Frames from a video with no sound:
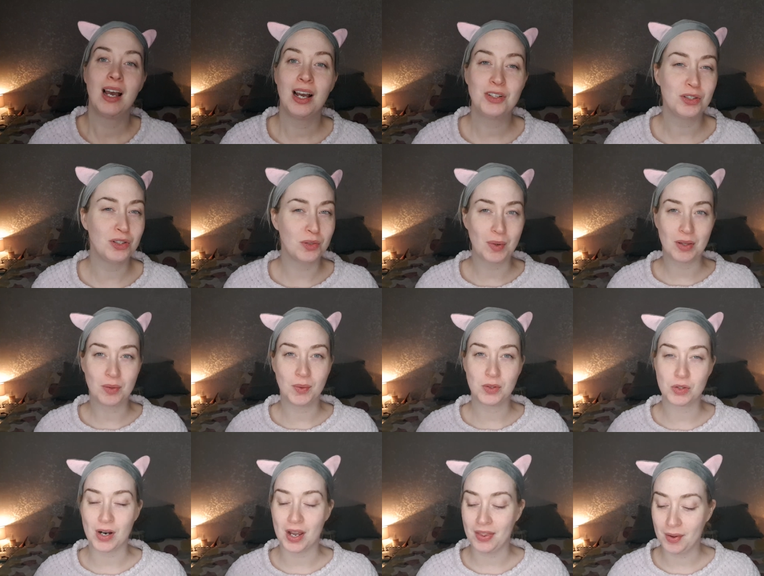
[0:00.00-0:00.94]
I don't know whether we'll
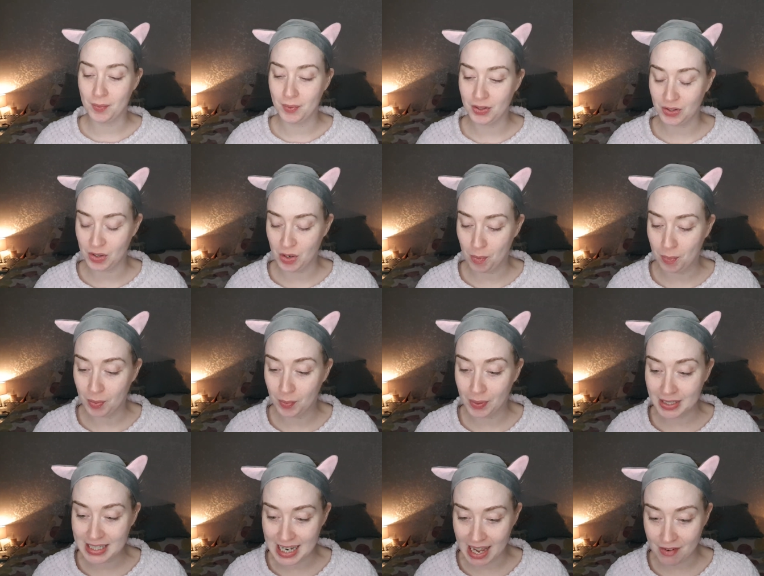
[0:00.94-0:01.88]
try that one or not, but
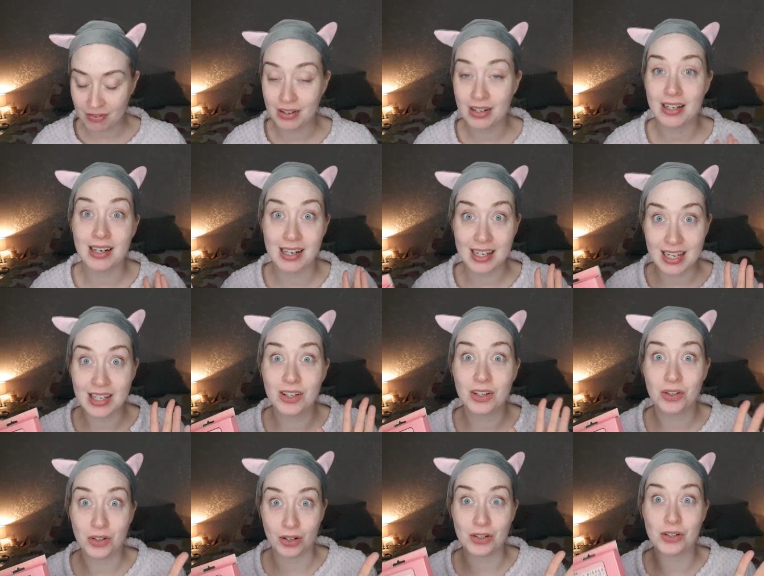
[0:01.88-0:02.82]
we're definitely
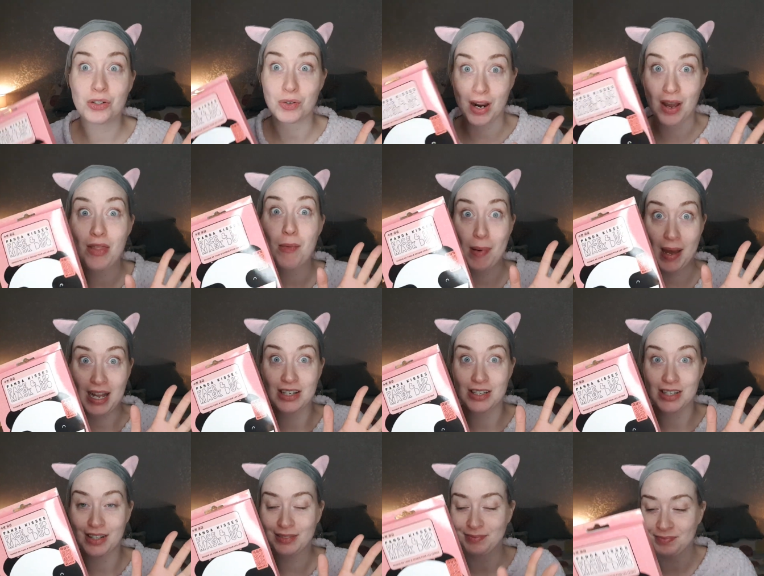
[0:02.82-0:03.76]
gonna try the
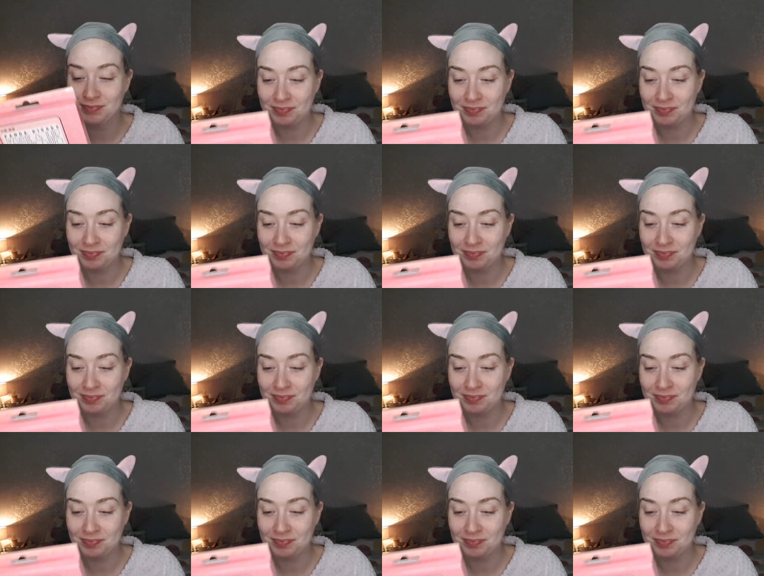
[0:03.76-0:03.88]
panda.